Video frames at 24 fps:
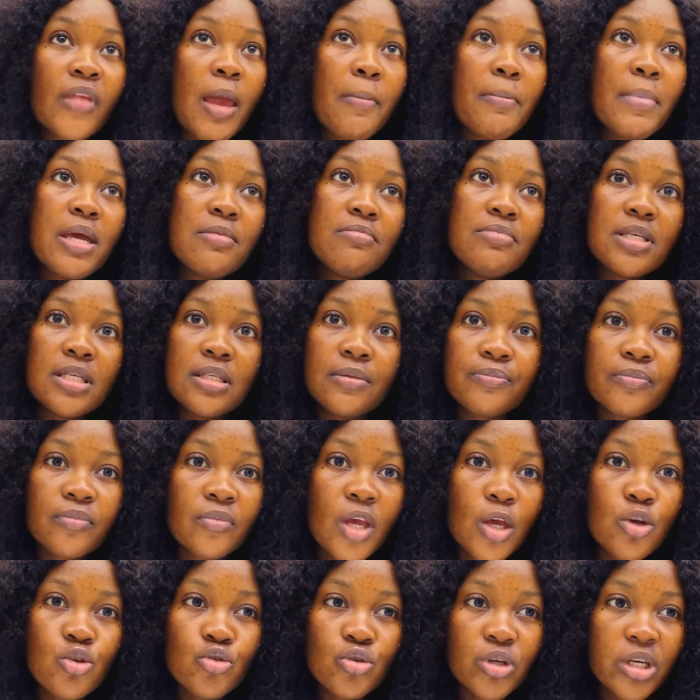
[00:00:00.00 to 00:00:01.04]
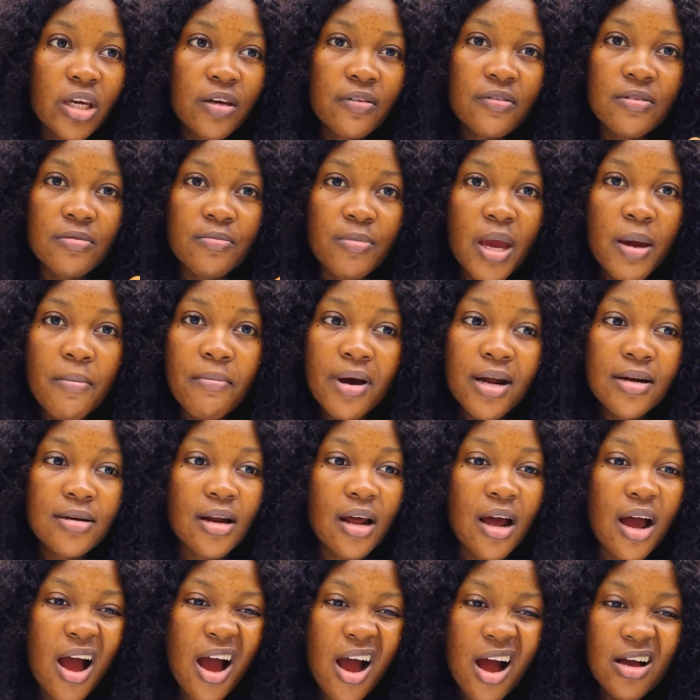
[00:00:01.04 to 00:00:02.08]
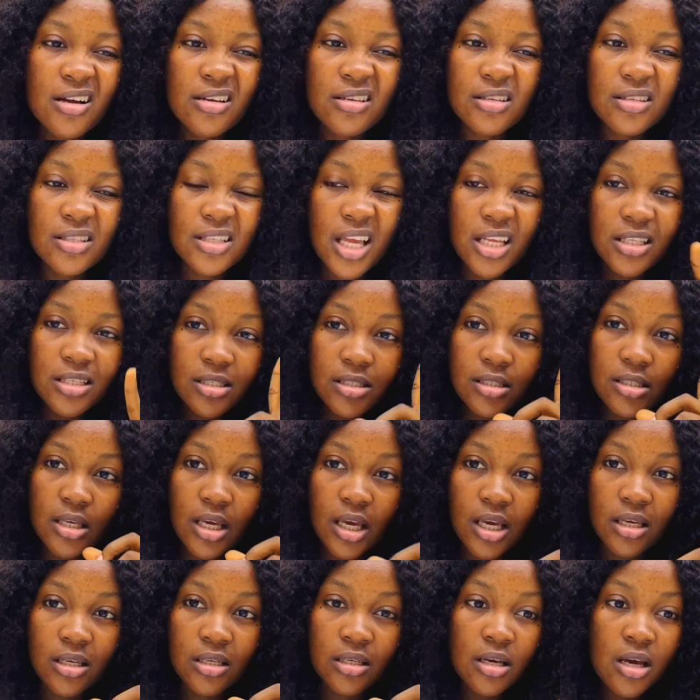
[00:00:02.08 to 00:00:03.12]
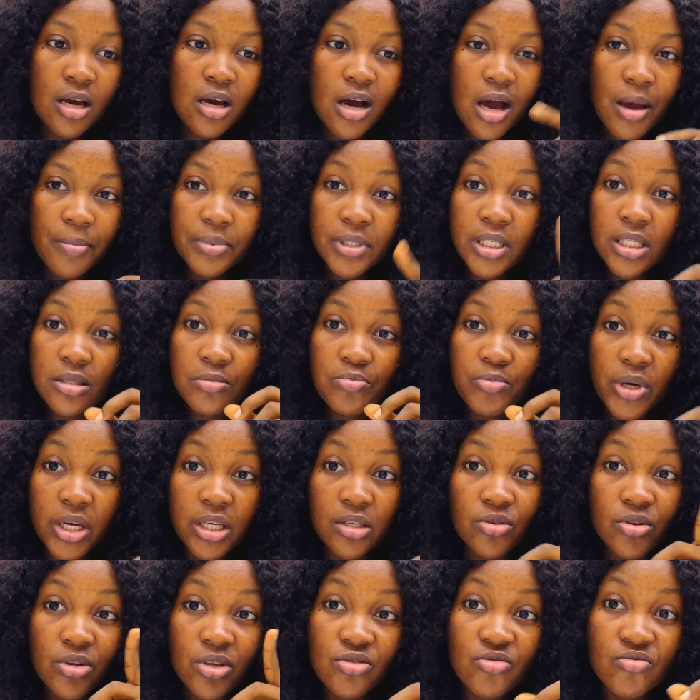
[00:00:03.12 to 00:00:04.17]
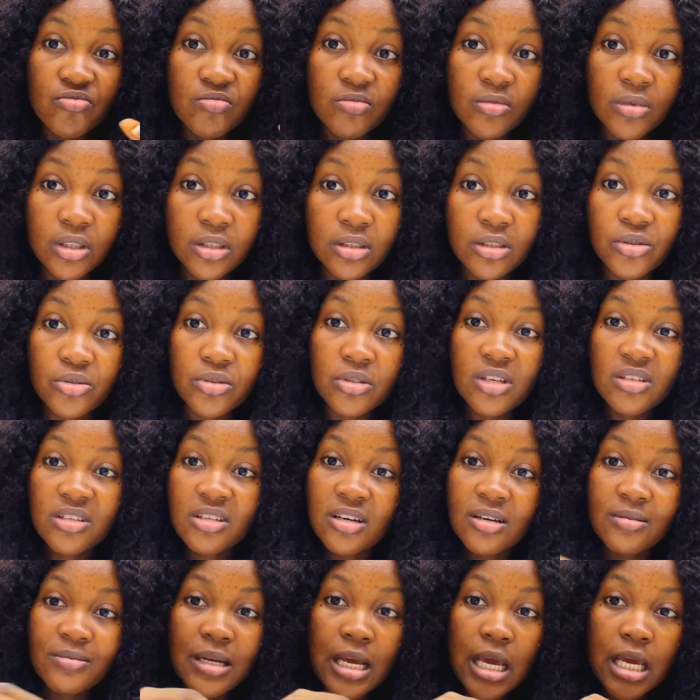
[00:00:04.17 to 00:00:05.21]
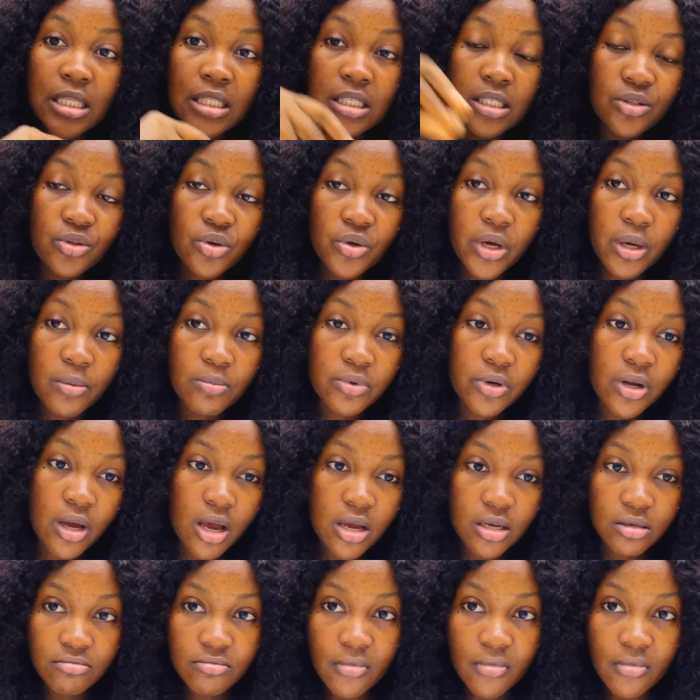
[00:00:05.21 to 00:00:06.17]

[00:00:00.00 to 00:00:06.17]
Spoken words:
maybe you can remember that it's like this girl with this boy is owing you money, they'll just come directly to your employer,